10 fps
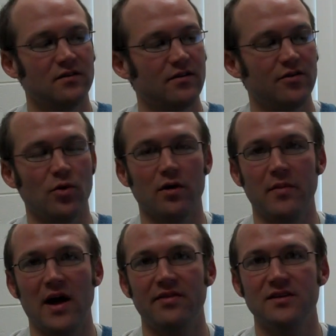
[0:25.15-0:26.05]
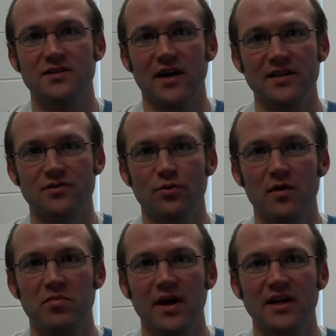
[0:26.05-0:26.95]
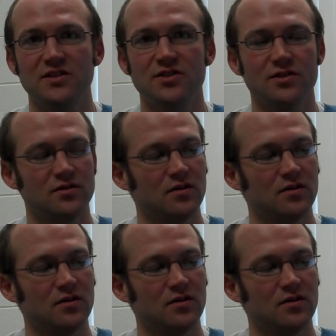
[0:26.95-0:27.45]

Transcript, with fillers: through our Math and Science webpage